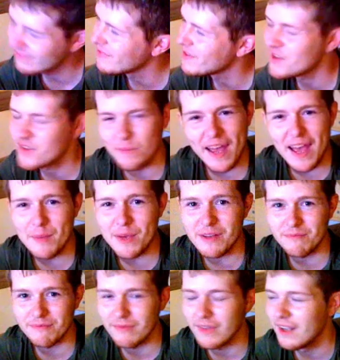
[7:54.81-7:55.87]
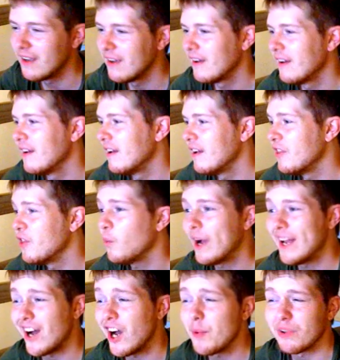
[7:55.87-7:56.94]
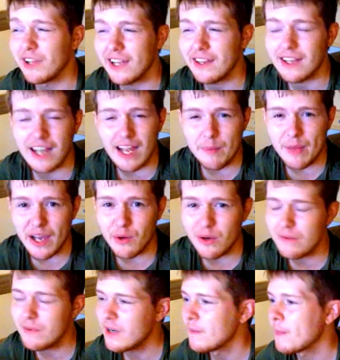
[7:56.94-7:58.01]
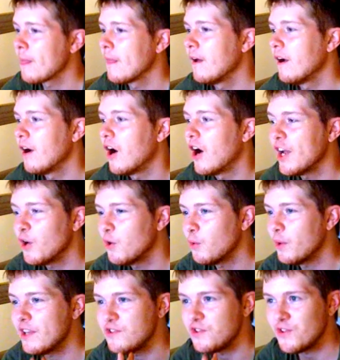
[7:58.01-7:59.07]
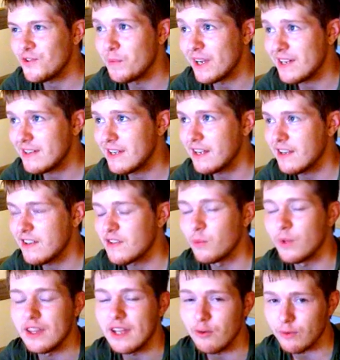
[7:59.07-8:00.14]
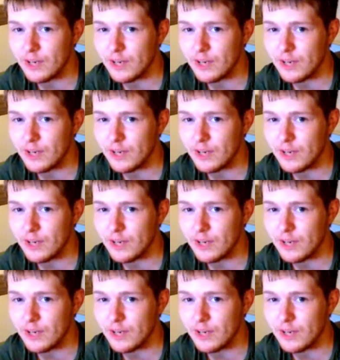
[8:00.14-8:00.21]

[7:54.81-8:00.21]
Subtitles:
Spam it. The way I play the game, however, I always use my tickets when they're